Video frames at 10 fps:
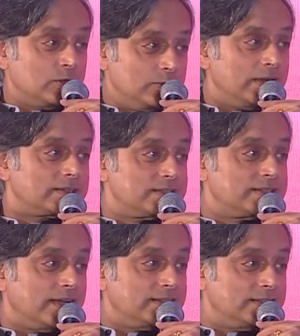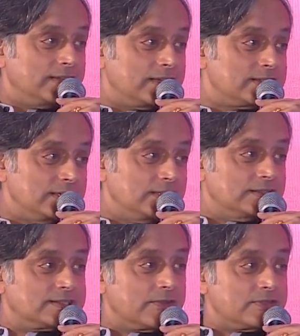Golwalkar died in
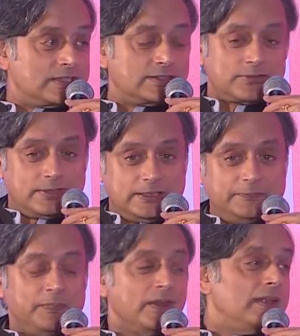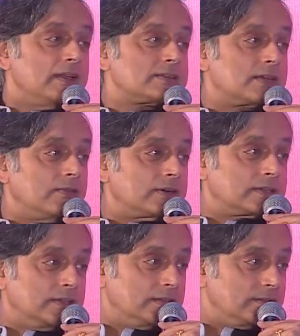1973,
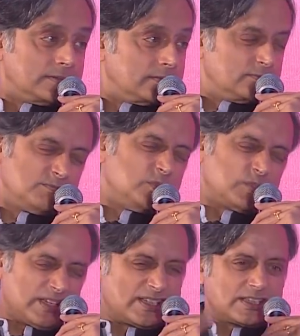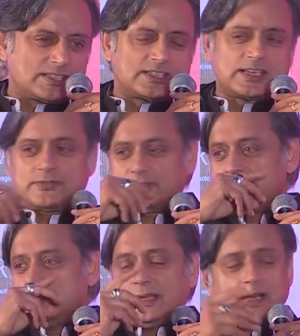Savarkar, 67,
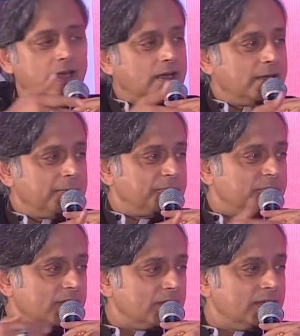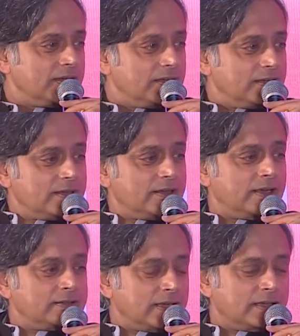
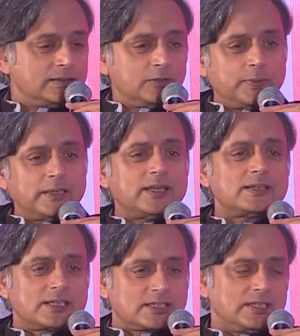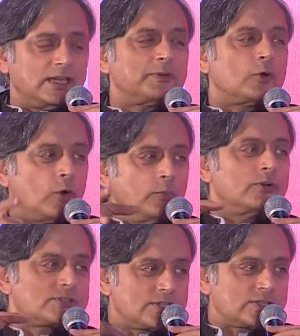and Upadhyaya 68, but
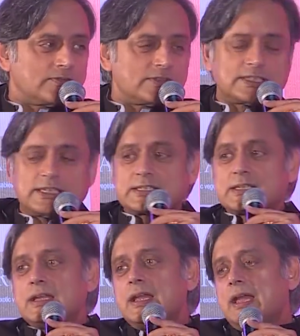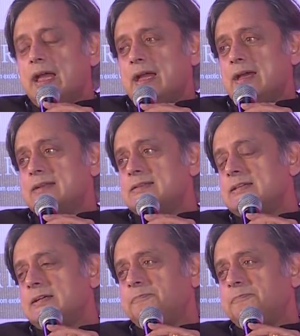almost the 70s. And